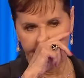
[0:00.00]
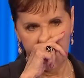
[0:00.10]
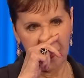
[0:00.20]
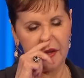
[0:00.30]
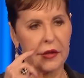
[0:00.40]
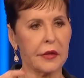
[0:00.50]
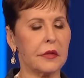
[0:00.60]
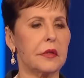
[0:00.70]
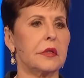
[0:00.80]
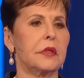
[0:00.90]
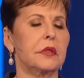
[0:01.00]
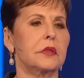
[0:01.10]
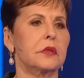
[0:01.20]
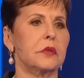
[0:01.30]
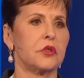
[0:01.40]
and
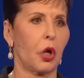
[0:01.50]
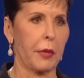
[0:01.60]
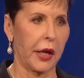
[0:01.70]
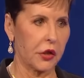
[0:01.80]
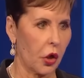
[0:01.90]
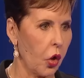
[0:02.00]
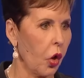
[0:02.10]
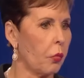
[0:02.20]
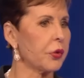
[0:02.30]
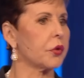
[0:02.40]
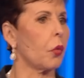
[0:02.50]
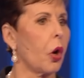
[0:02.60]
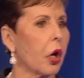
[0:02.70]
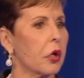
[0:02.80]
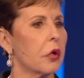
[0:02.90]
told me I could go home with the
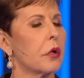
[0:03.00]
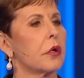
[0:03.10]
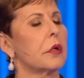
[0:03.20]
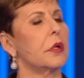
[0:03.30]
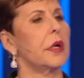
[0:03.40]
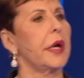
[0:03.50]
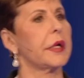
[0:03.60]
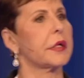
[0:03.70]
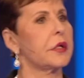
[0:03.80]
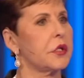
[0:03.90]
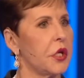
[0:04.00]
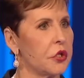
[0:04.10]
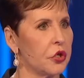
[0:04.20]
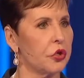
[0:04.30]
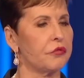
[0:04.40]
walker and
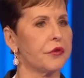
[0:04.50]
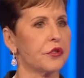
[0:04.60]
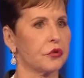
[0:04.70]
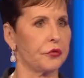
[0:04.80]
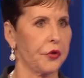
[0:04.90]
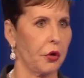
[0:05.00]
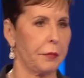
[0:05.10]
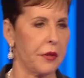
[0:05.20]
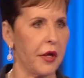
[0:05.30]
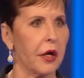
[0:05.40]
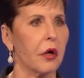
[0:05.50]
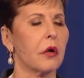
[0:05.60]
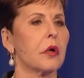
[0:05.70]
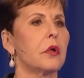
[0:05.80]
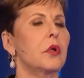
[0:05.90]
continue to do physical therapy
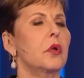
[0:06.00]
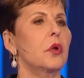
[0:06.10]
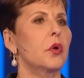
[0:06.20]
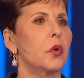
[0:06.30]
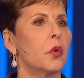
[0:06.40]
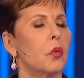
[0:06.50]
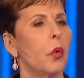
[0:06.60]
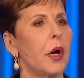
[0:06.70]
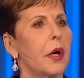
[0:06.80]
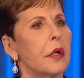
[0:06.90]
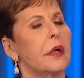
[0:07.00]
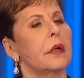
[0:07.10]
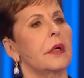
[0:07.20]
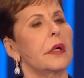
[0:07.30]
there. Well,